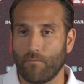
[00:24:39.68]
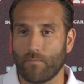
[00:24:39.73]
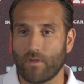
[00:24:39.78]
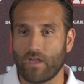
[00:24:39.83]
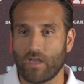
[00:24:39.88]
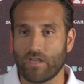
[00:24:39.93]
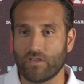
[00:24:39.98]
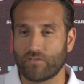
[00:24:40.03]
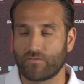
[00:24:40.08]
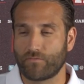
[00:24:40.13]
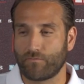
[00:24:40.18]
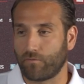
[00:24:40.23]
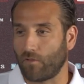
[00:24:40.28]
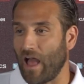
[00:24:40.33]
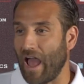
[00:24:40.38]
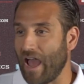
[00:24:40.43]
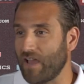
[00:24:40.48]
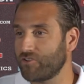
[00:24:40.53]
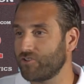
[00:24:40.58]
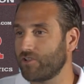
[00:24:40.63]
He's
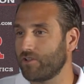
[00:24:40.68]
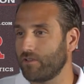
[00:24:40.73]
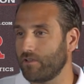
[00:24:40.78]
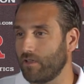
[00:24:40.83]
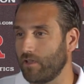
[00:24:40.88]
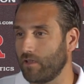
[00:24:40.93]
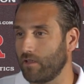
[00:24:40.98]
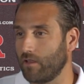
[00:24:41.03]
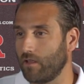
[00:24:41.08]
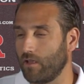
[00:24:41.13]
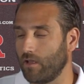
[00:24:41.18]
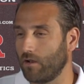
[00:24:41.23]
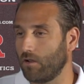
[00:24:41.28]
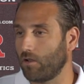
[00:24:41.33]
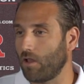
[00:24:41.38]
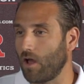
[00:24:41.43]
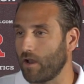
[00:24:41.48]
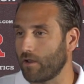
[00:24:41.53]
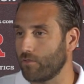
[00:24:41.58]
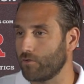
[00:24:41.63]
flashed in a
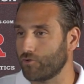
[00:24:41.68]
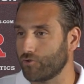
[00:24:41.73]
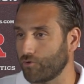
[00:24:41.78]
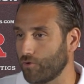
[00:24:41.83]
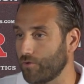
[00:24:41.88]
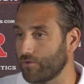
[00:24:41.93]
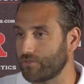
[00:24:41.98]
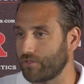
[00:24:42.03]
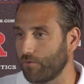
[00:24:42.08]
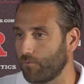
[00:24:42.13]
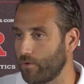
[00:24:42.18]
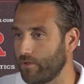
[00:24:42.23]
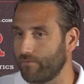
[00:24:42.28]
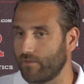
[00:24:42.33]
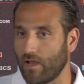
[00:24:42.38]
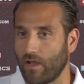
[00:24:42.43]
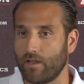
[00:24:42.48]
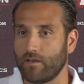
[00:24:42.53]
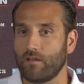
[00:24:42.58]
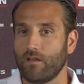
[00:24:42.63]
lot of the drills that we've
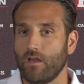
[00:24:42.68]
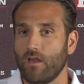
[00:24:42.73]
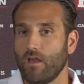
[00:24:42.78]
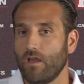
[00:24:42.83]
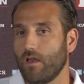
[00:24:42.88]
done.